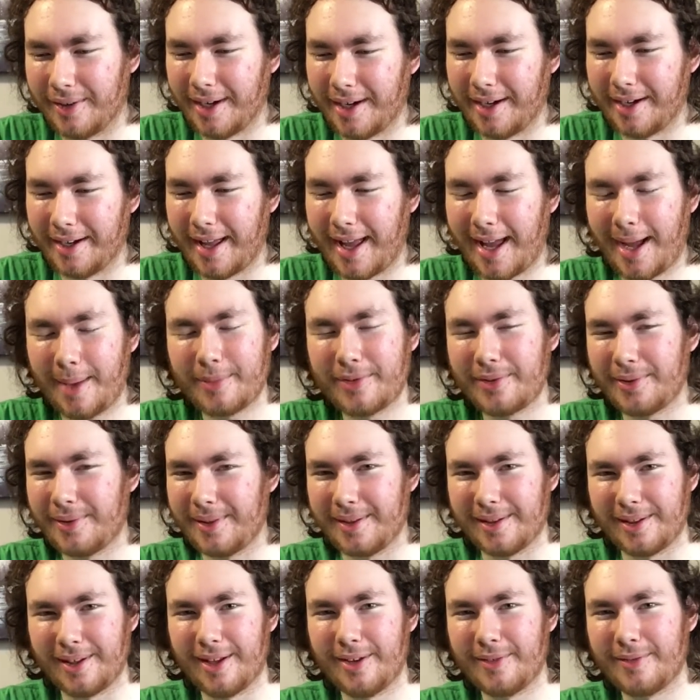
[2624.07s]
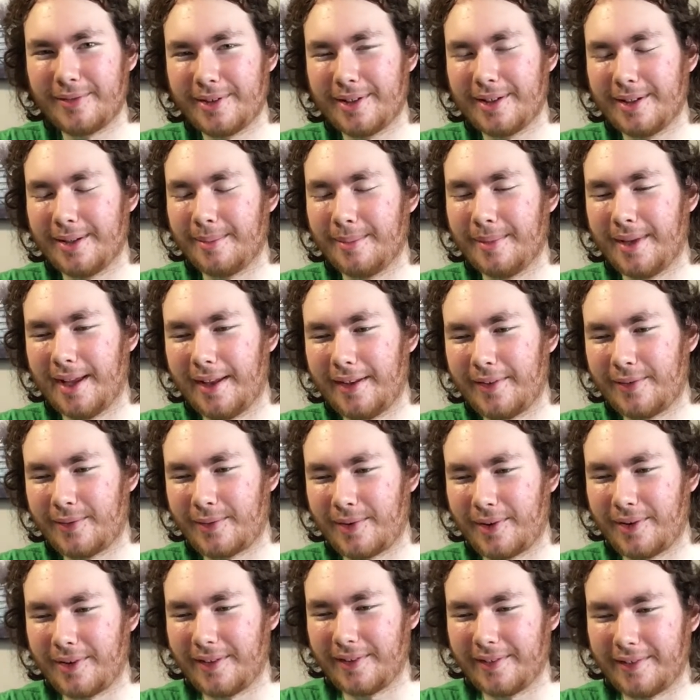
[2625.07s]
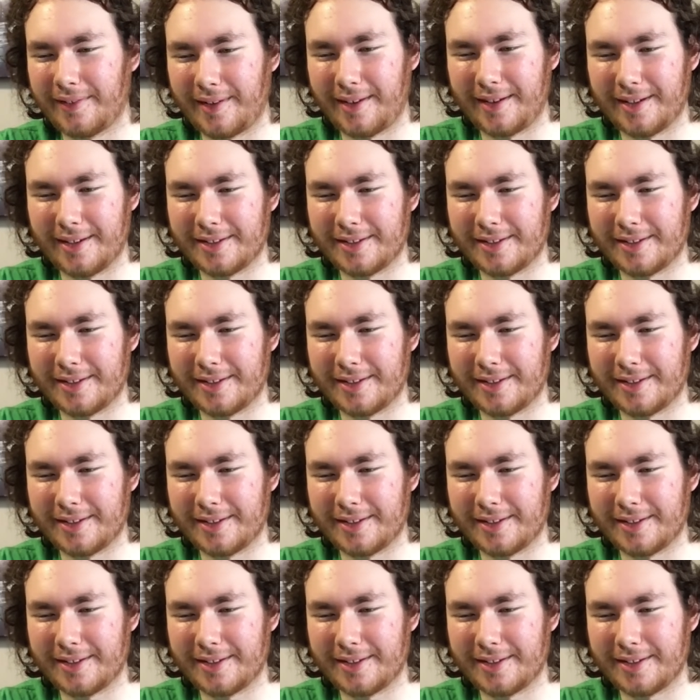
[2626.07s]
Absolutely love him as far as